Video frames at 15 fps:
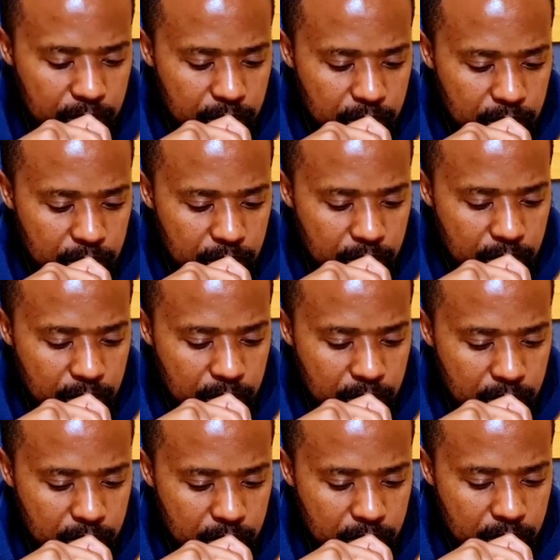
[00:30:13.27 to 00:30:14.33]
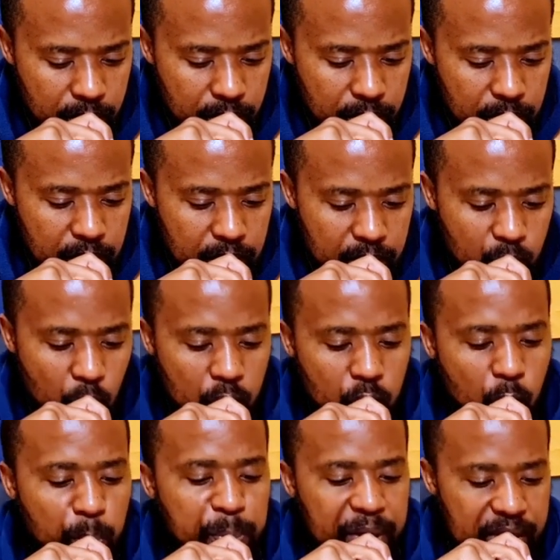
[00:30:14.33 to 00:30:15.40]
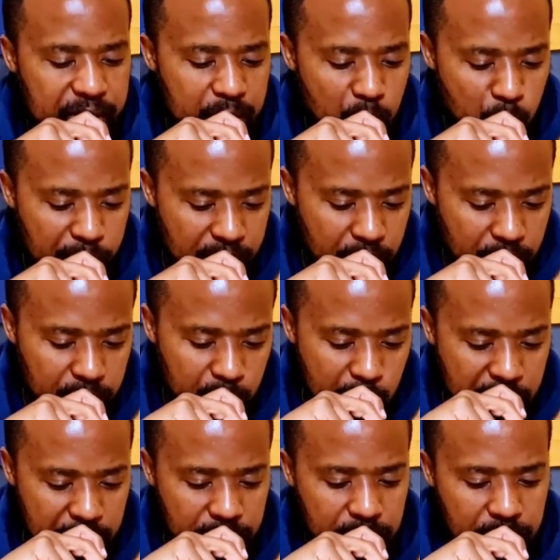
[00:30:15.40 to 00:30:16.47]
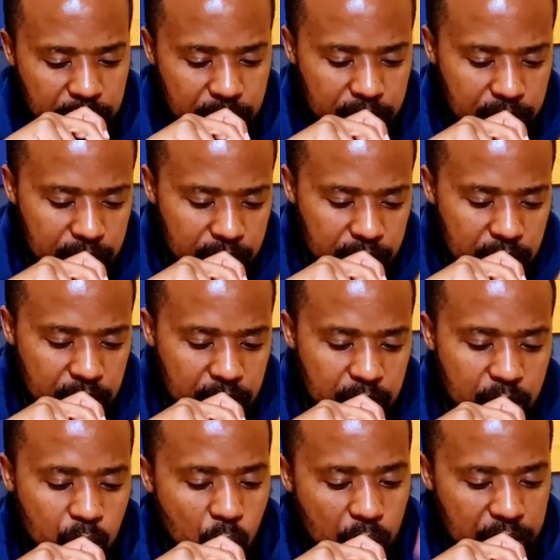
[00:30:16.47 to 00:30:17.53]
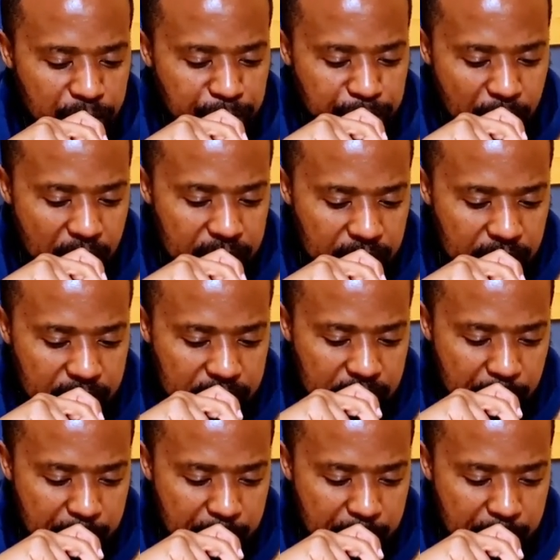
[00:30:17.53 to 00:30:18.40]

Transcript: And oppress not the widow. Don't oppress the widow. Read. Nor the fatherless. Nor the fatherless.